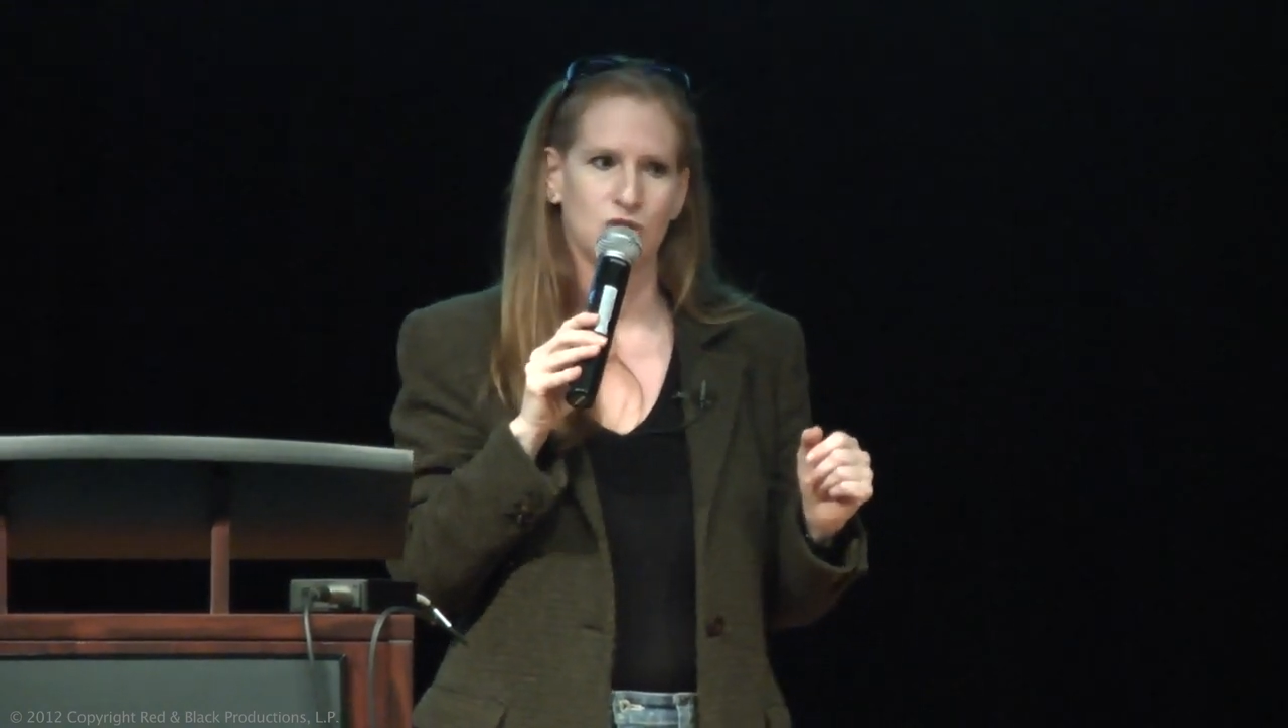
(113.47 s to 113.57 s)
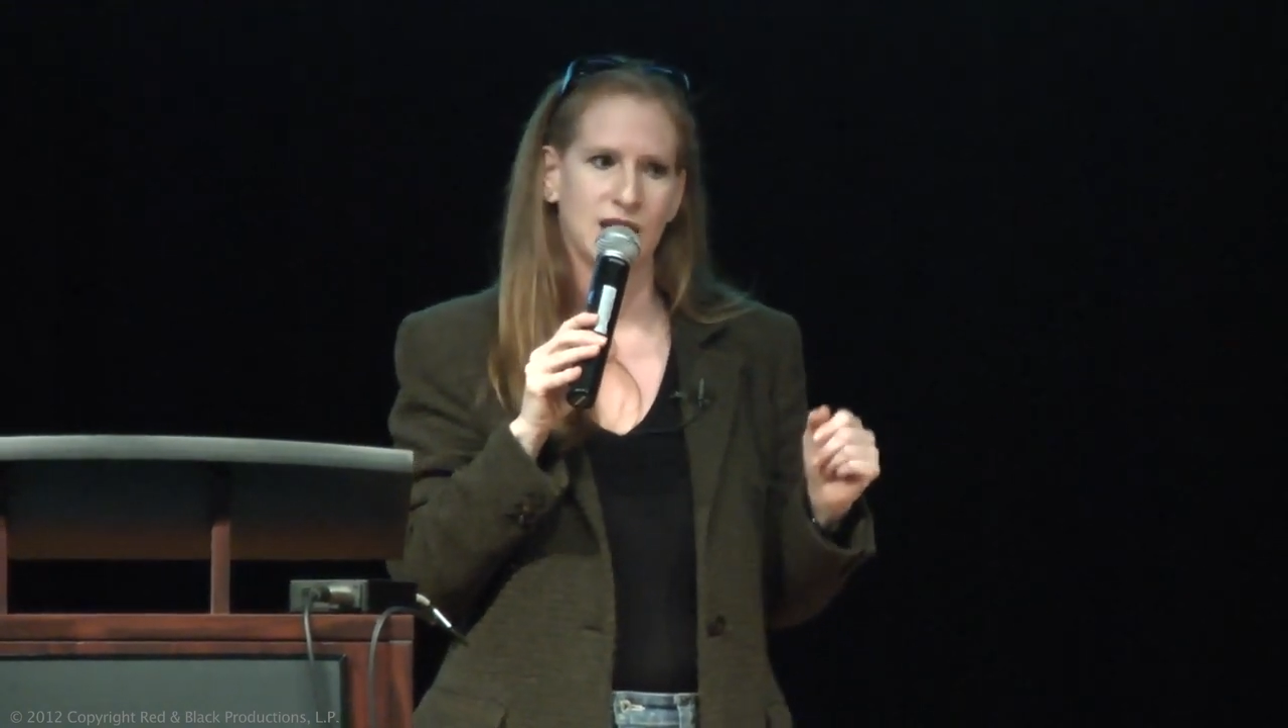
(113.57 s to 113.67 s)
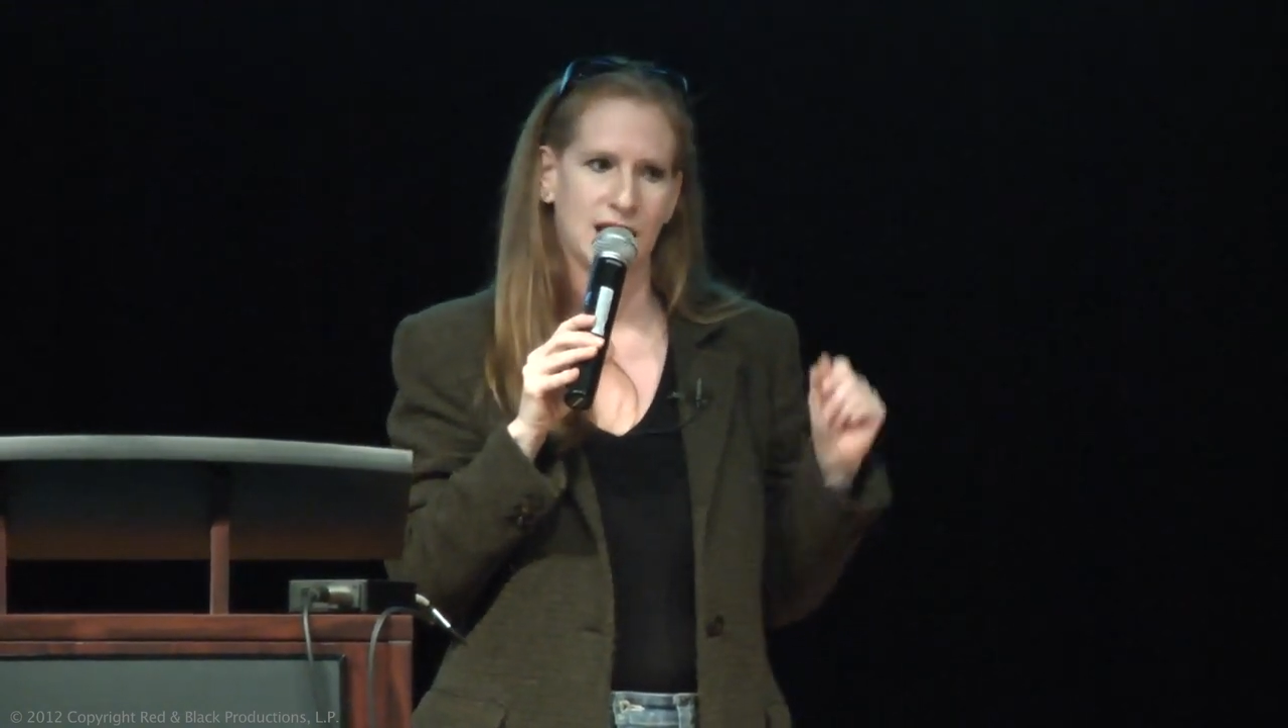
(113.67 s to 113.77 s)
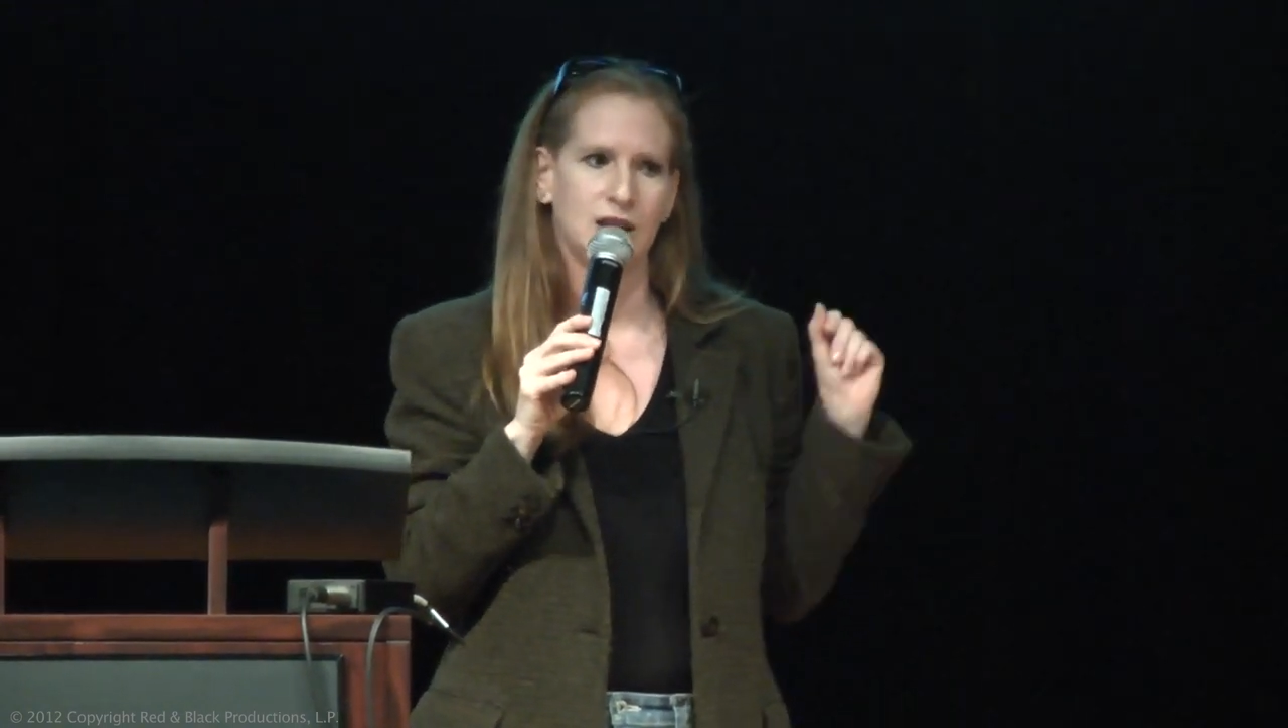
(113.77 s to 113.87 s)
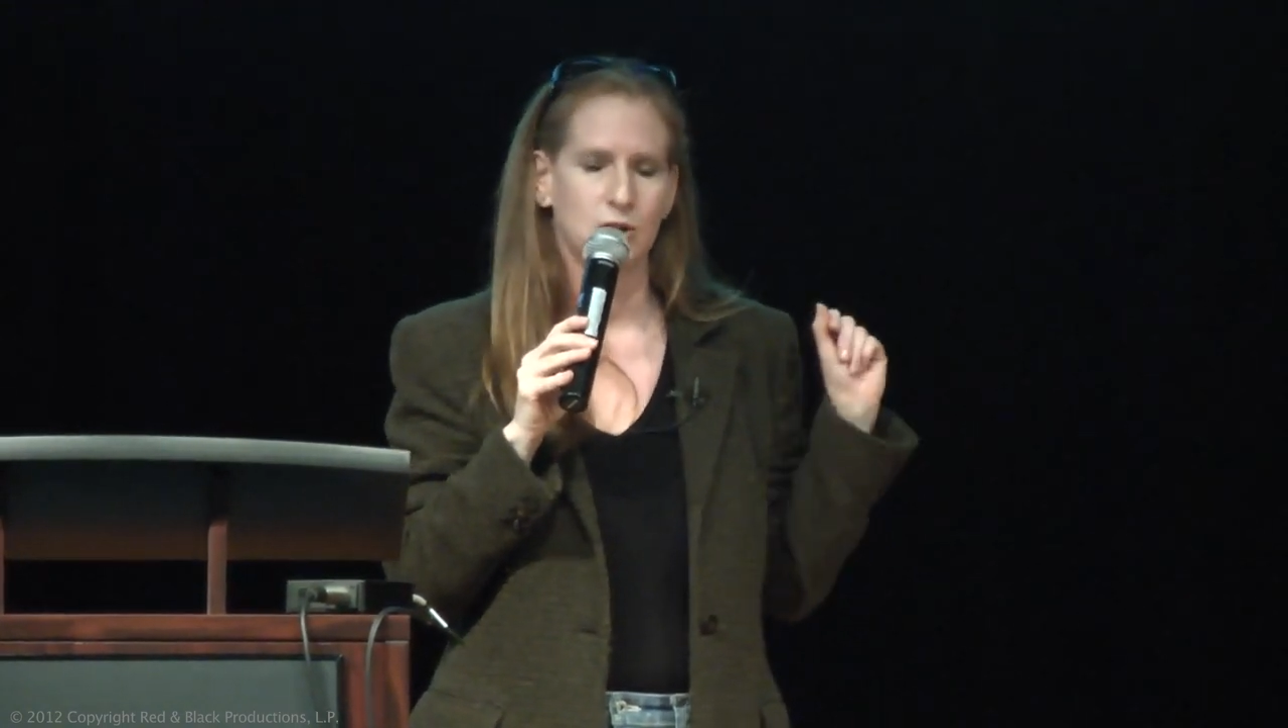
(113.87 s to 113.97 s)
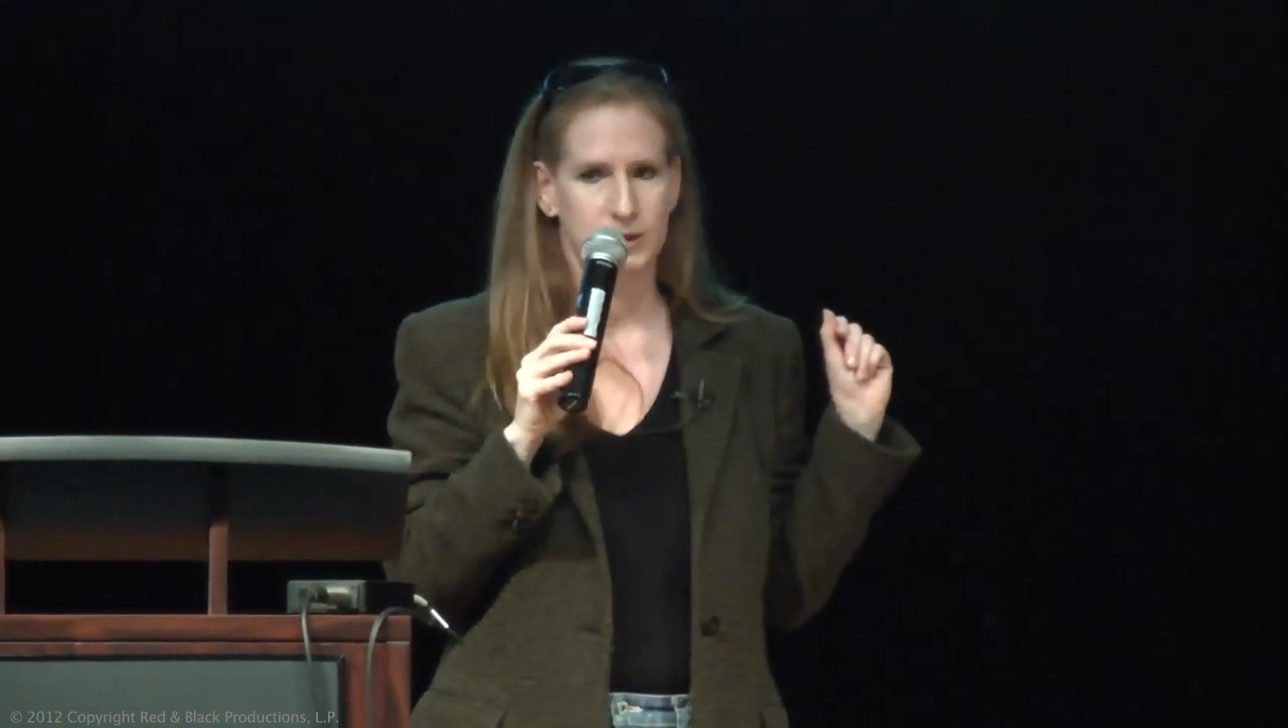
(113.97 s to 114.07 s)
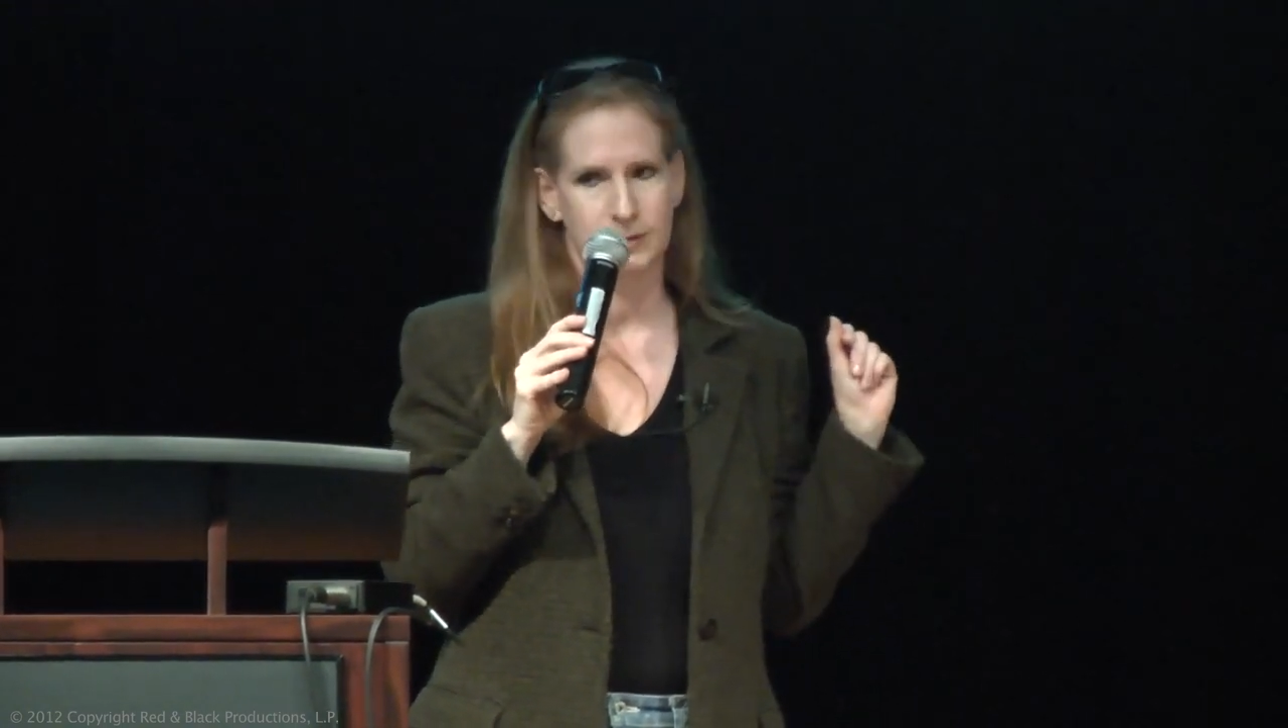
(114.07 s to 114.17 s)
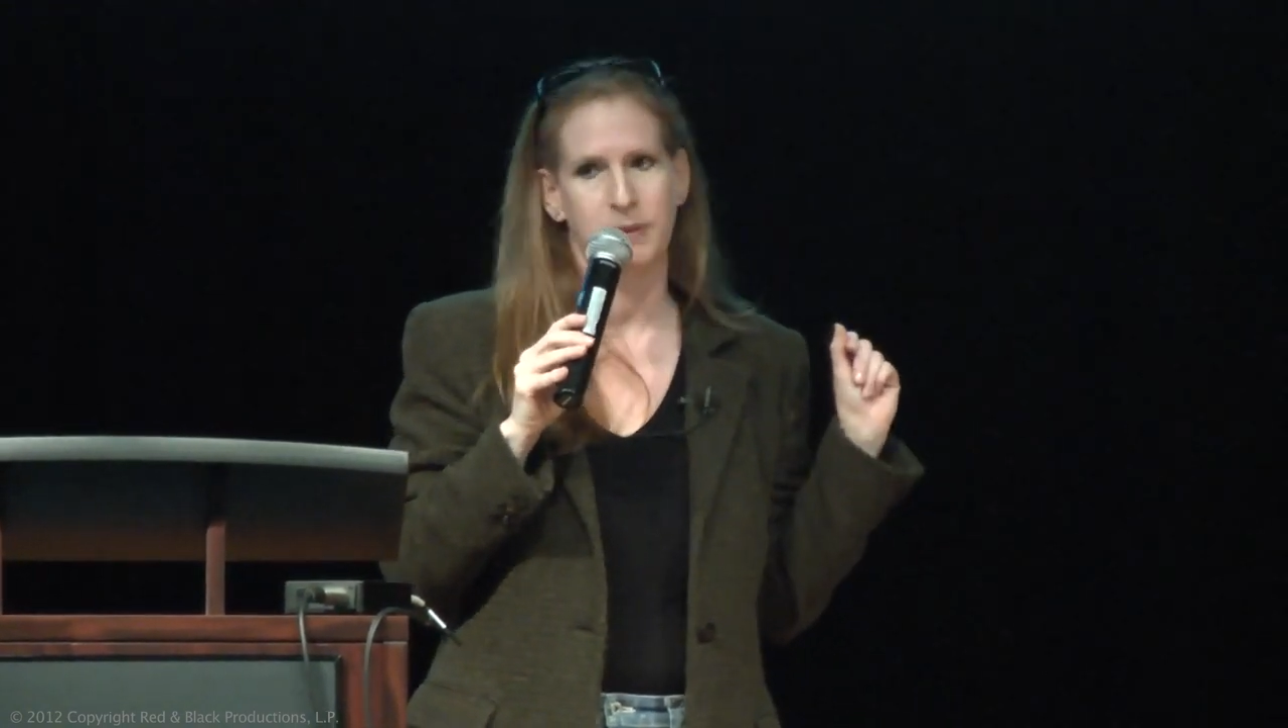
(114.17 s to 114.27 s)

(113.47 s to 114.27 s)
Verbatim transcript: learned how to use